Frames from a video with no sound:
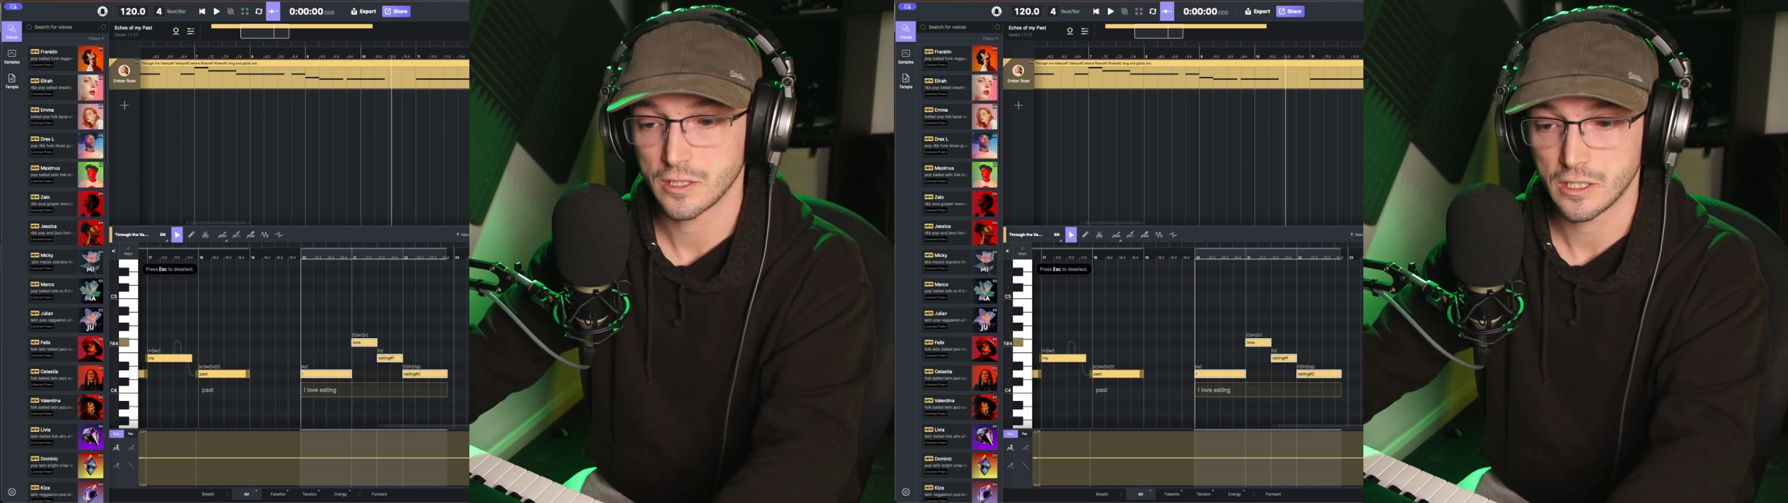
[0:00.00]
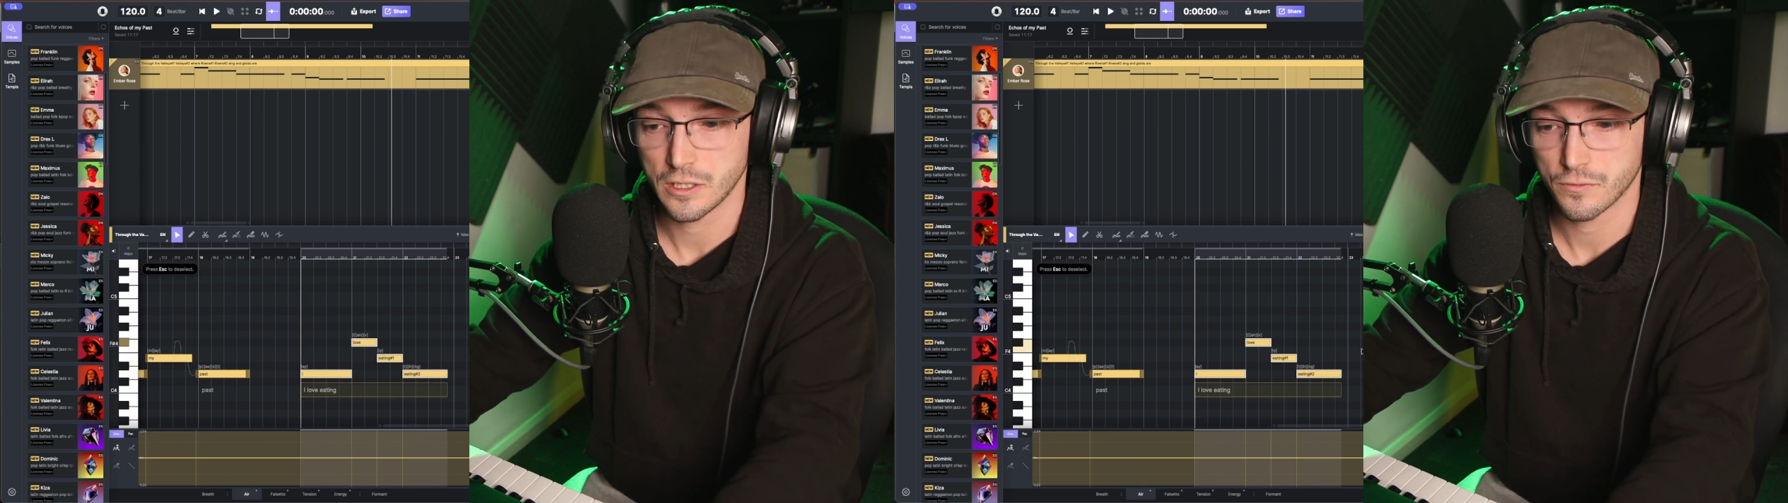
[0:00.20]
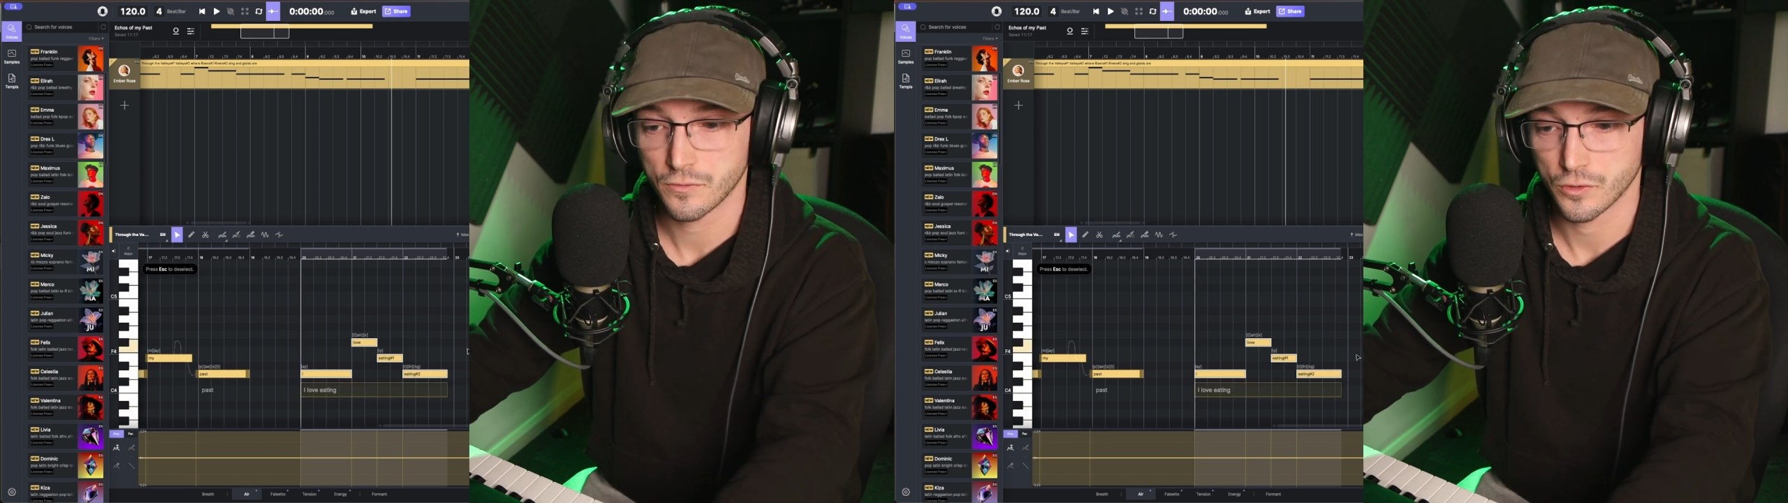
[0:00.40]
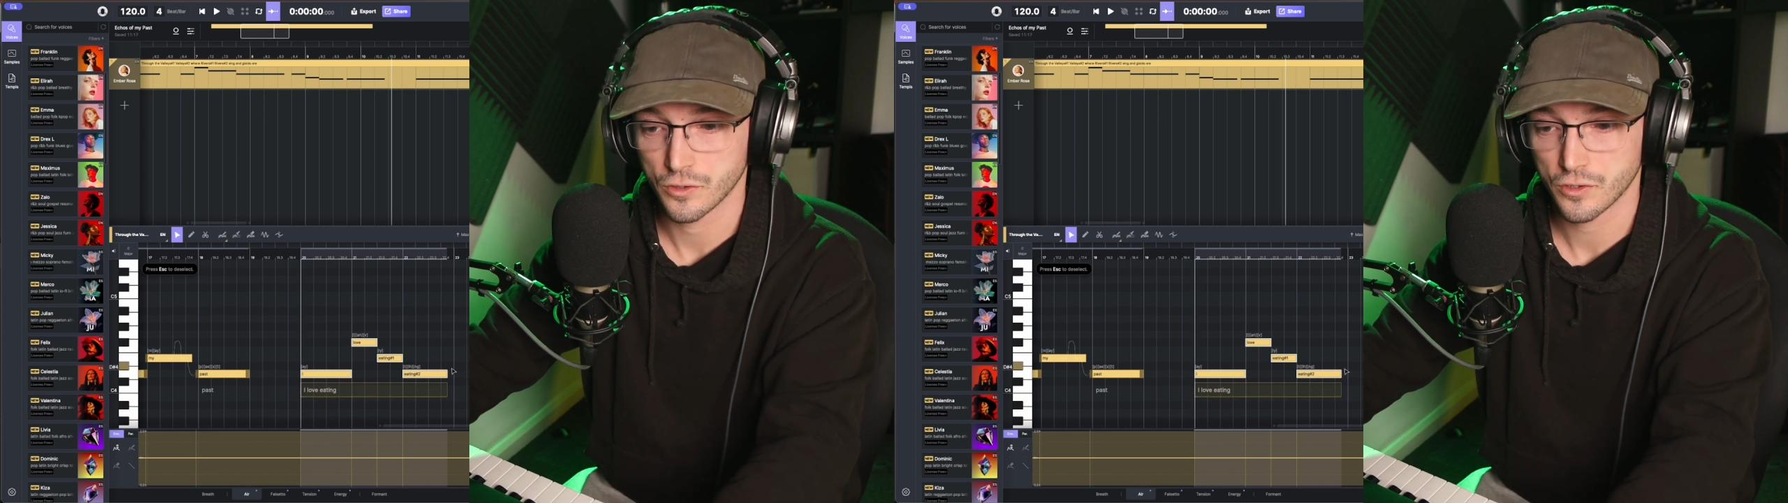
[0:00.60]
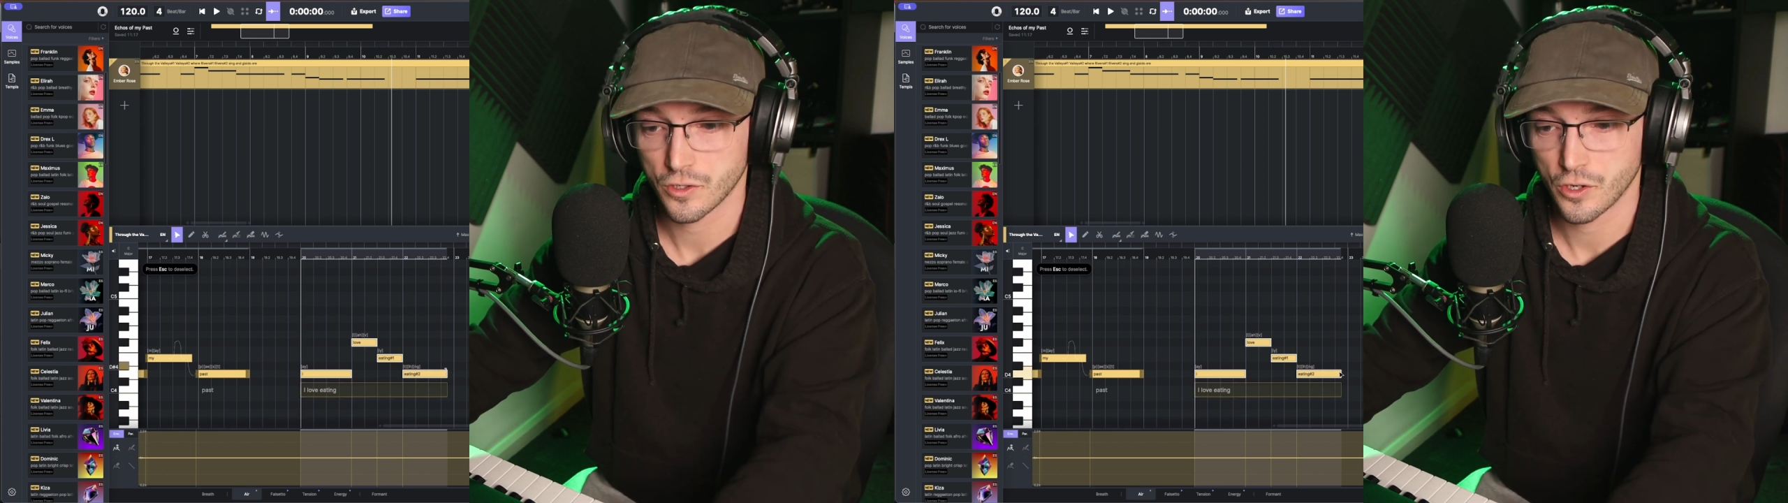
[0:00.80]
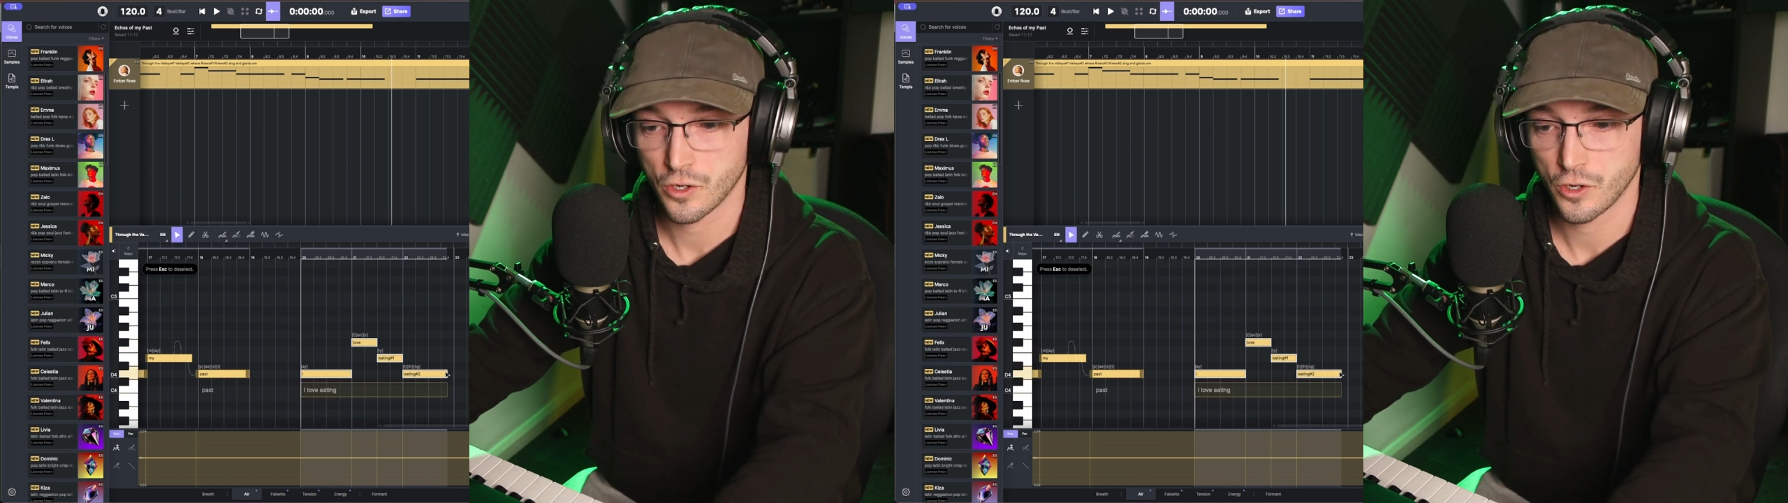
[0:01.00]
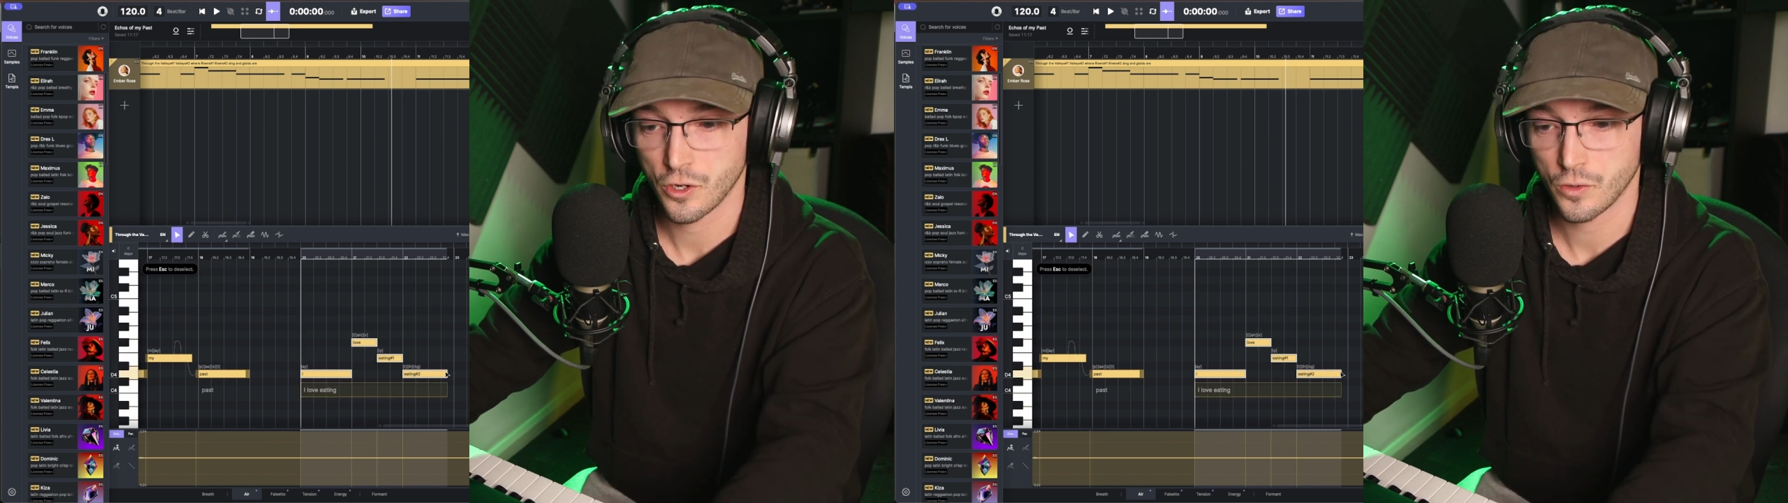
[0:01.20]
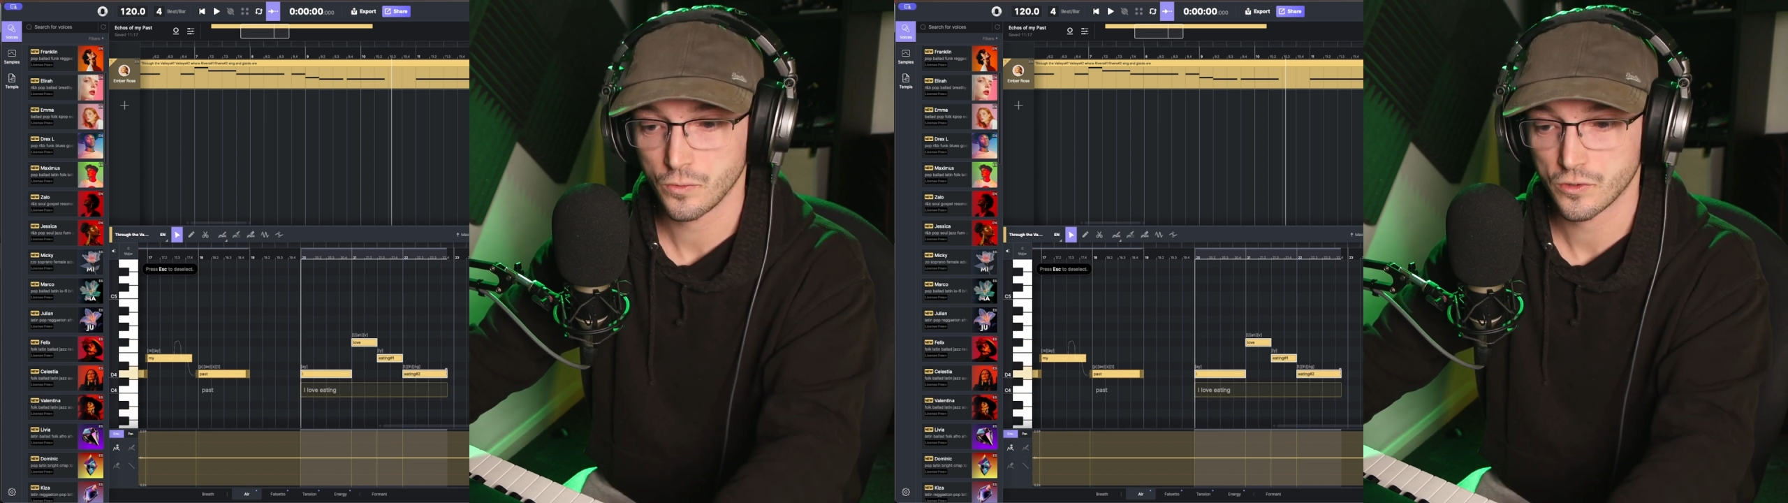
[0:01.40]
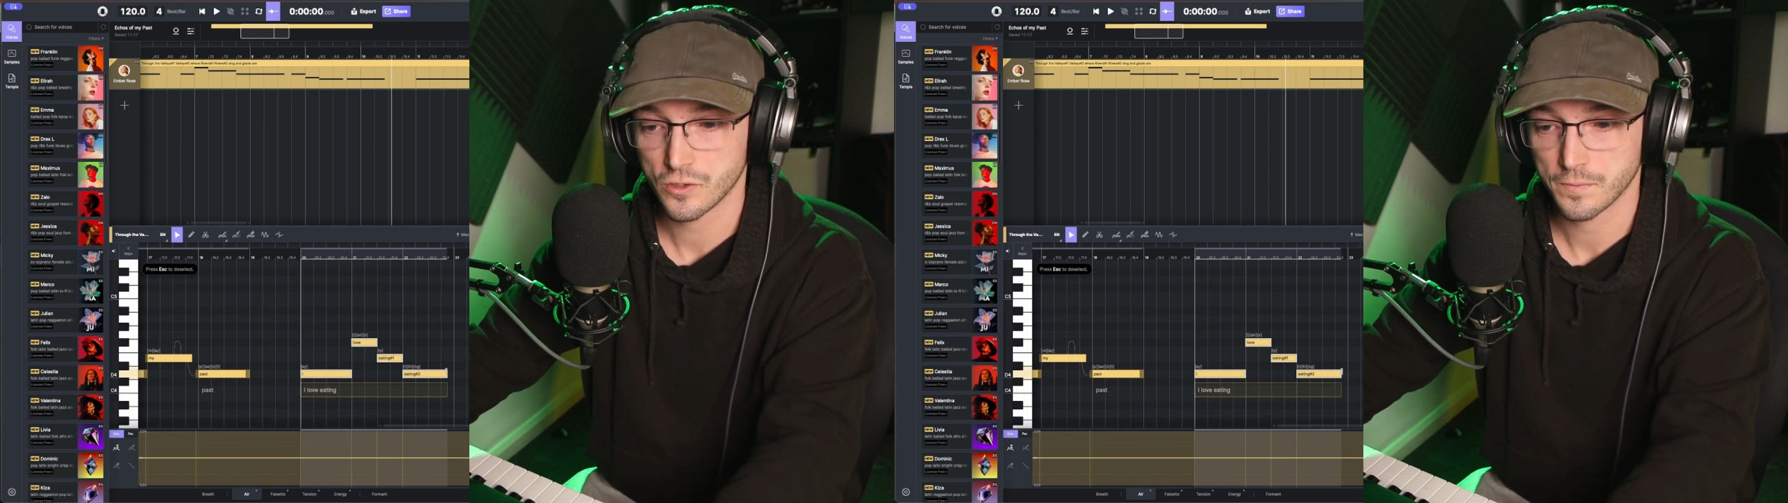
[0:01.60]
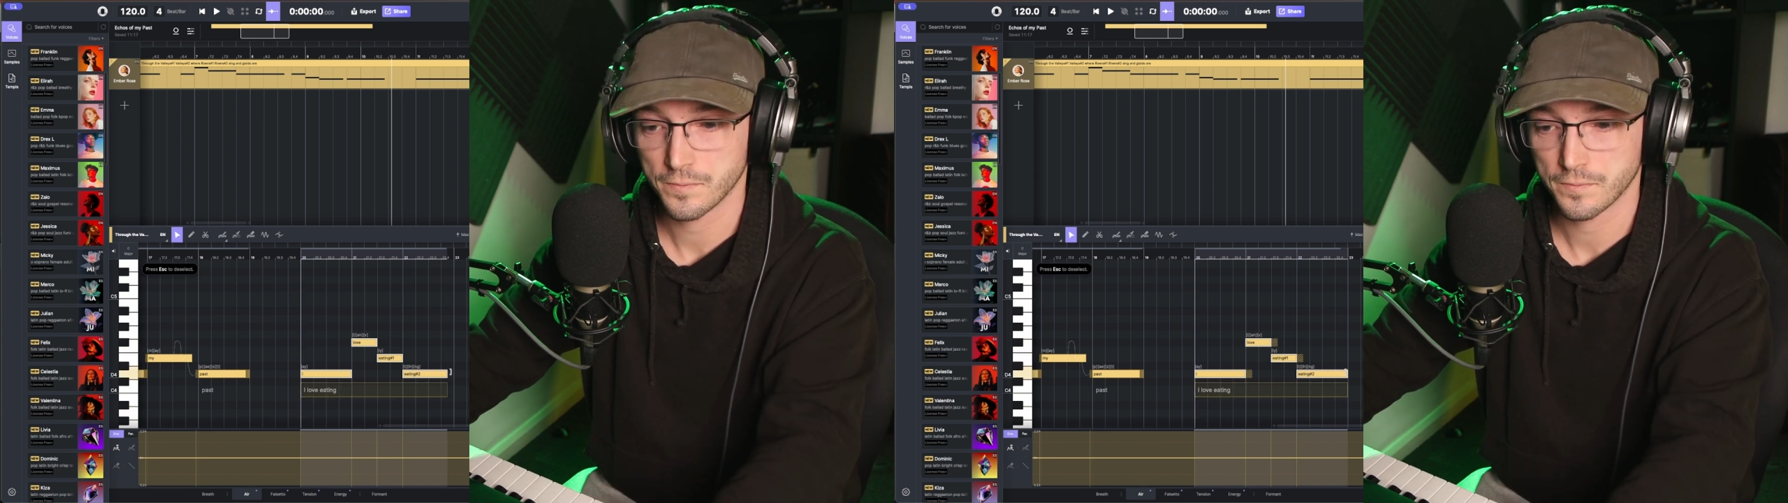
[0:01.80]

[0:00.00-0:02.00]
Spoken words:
different notes.